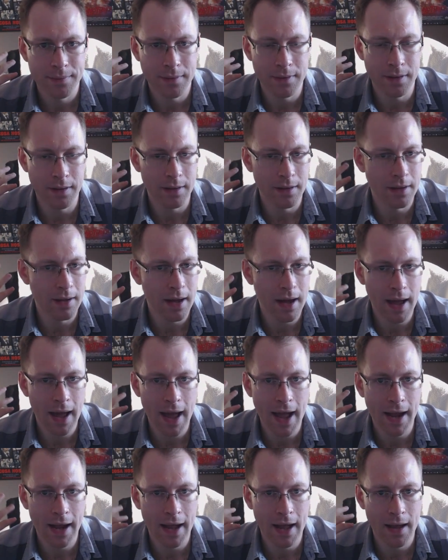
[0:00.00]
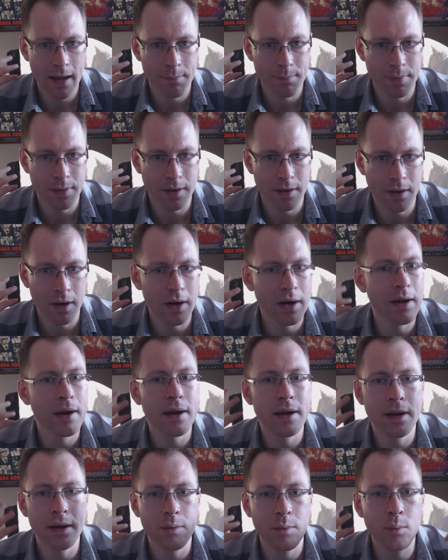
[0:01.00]
hang up,
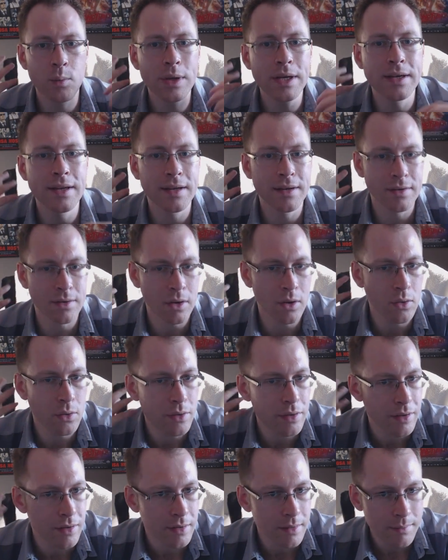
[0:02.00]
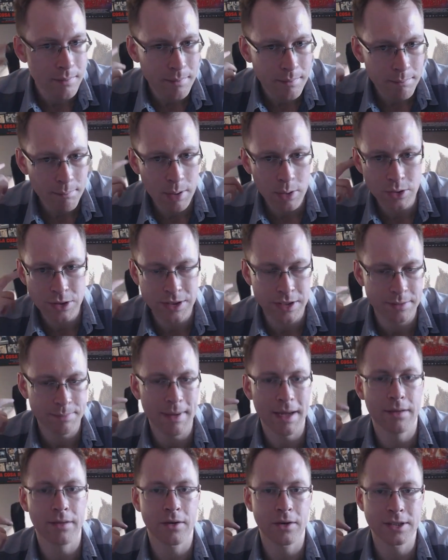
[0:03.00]
no, we did all the posters
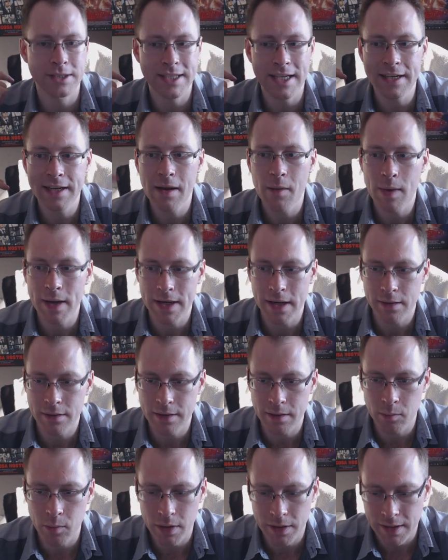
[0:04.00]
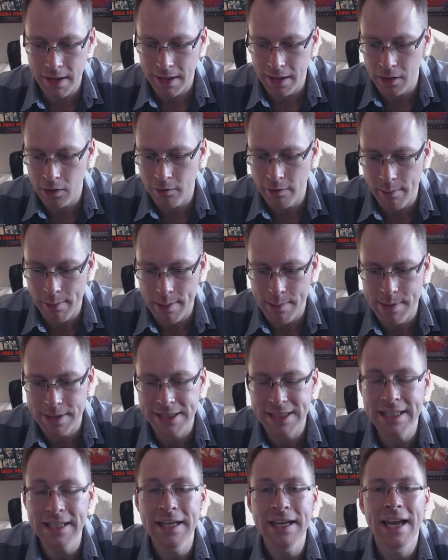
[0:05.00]
back there on Sunday where Dustin was taking over my
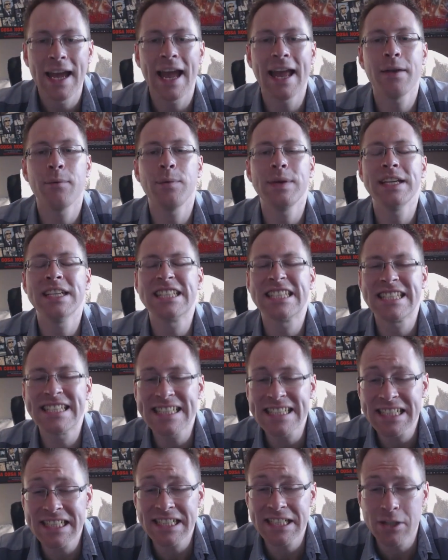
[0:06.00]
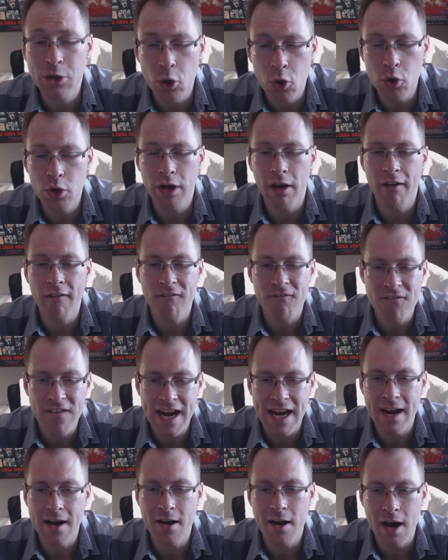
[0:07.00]
PC, and we still couldn't
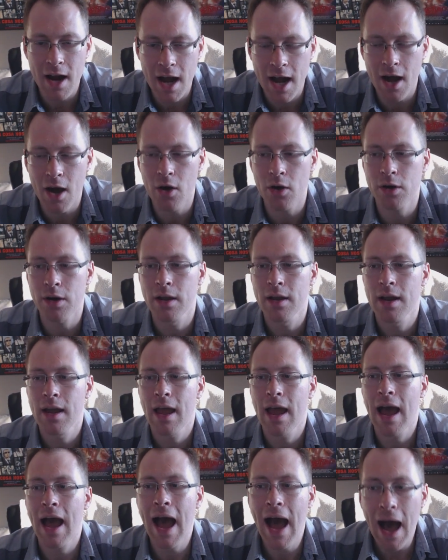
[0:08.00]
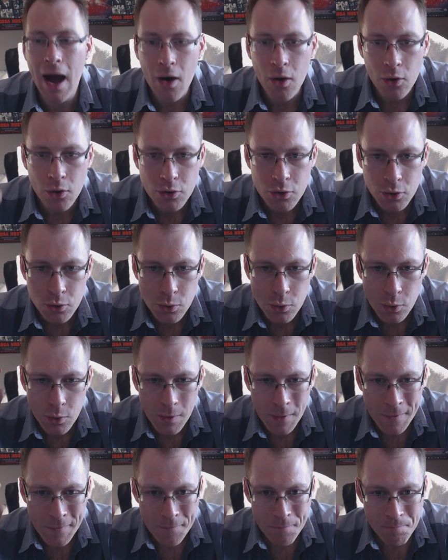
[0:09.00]
figure out how to